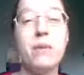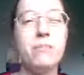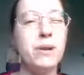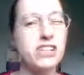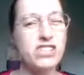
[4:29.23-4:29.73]

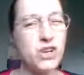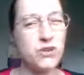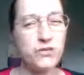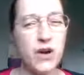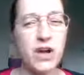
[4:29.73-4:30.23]
but I do
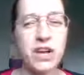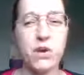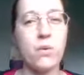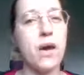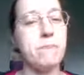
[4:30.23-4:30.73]
find
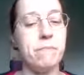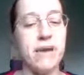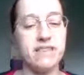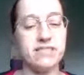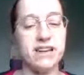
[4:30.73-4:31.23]
it quite
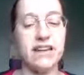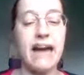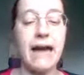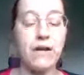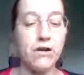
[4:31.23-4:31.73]
basic
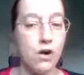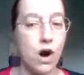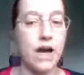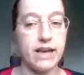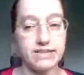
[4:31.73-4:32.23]
and
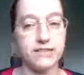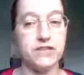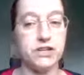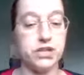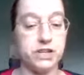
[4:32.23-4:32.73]
not as
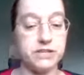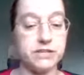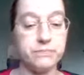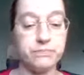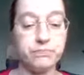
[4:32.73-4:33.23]
efficient.